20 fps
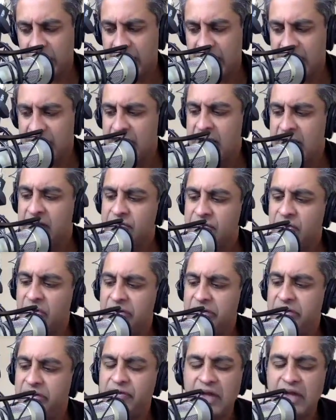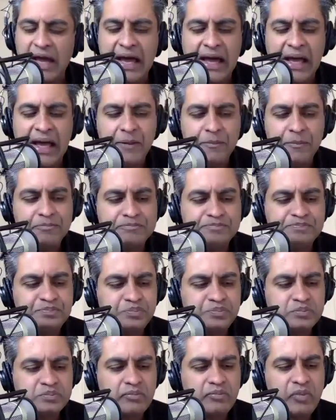right? So you've got
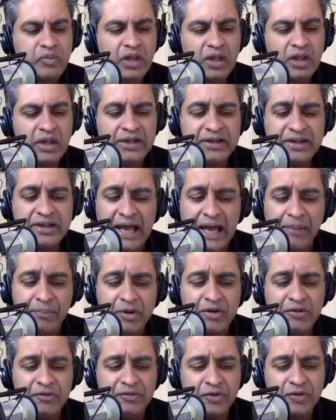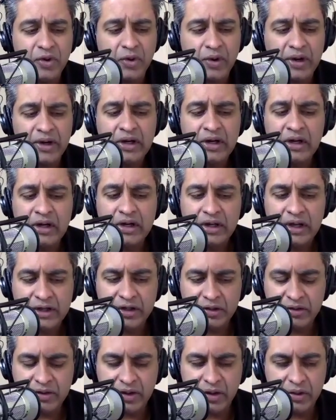a cap and a floor.
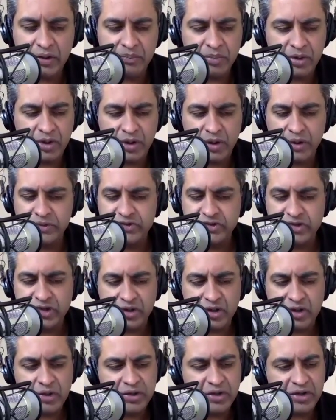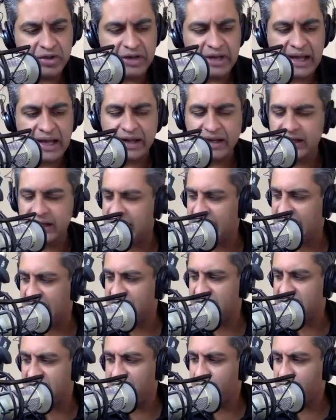You go below zero, you're not going to
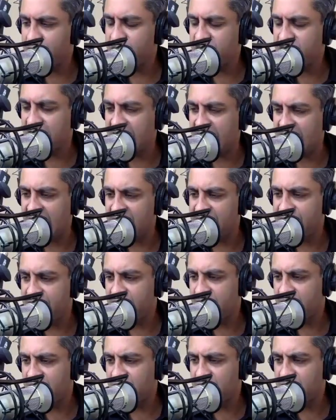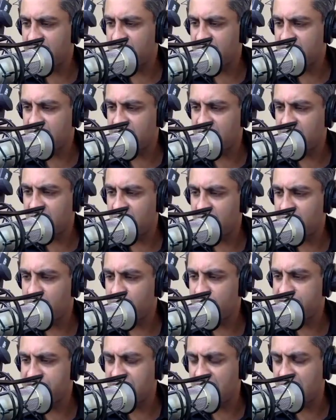end up losing half your, you
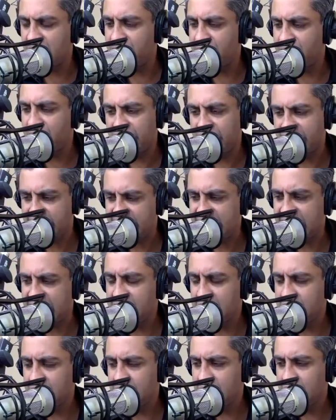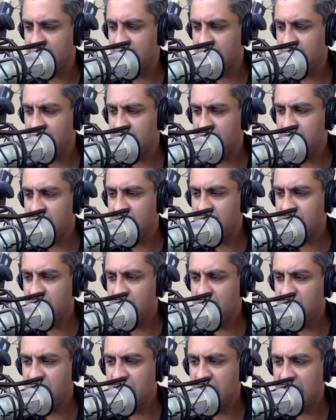know, retirement money.
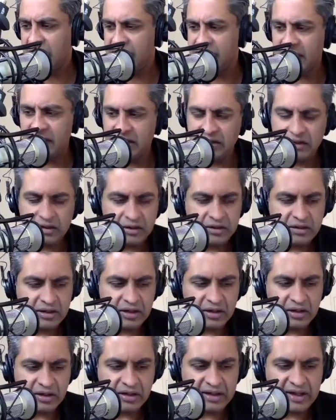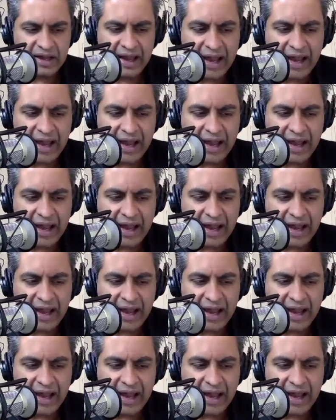And then the